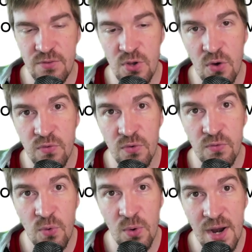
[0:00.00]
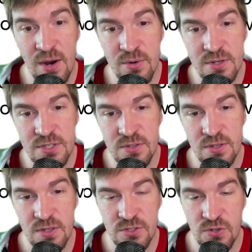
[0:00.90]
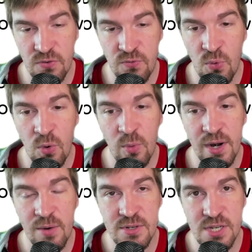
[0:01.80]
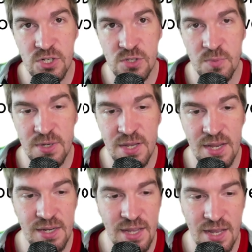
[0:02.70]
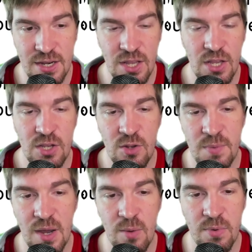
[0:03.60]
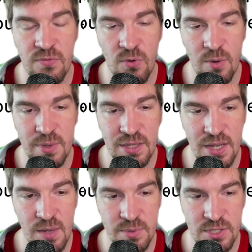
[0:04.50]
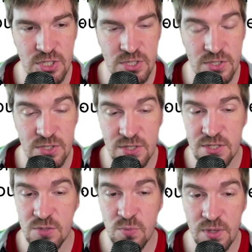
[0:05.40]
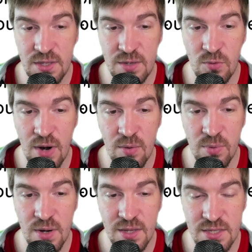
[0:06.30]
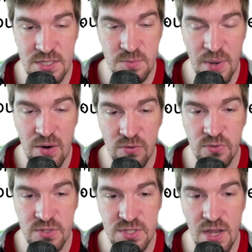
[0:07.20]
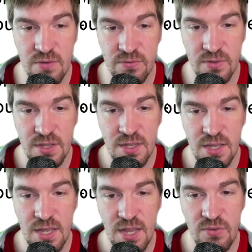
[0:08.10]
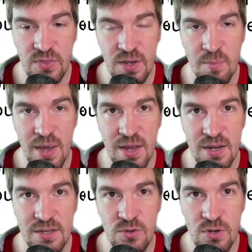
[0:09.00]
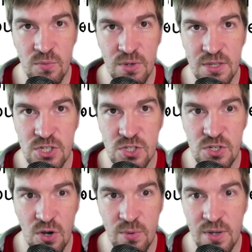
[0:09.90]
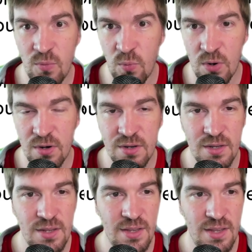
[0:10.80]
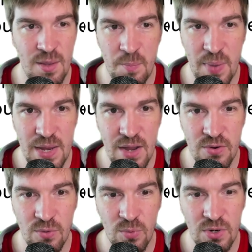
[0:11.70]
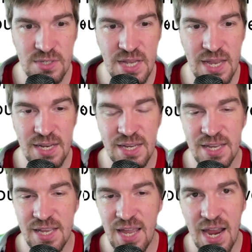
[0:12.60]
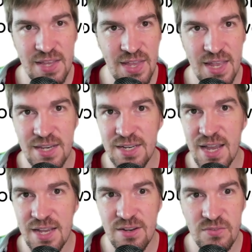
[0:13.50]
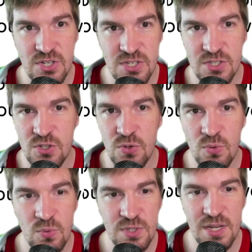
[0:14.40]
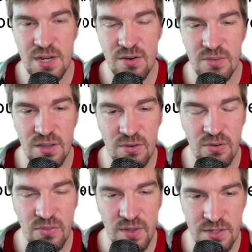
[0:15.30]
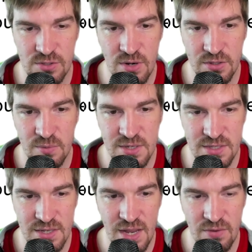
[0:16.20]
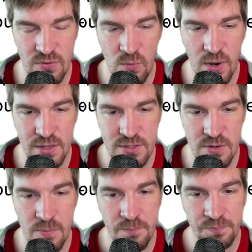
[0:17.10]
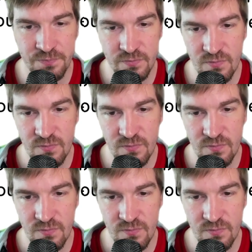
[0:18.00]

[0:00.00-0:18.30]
And if you go for 4 hours, so 4 1-hour sessions per day, again, you'd be outperforming the competition. So this is really groundbreaking. This is powerful stuff. If you think about it, you can really just go in, work, bang out your work day, and then kind of just take care of the little things throughout the rest of the day if you want to.